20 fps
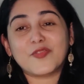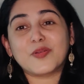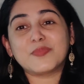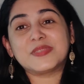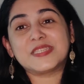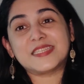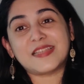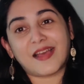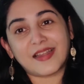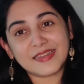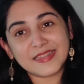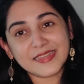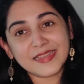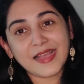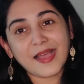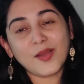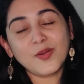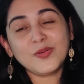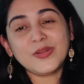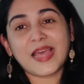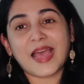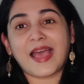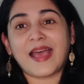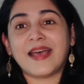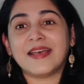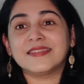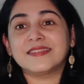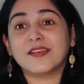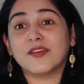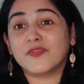From starting out
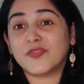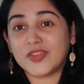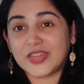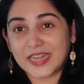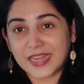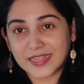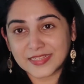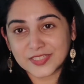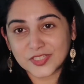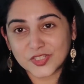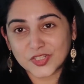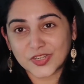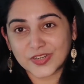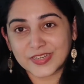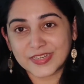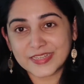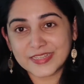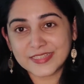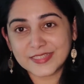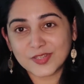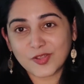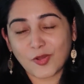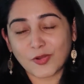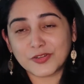as a freelance journalist,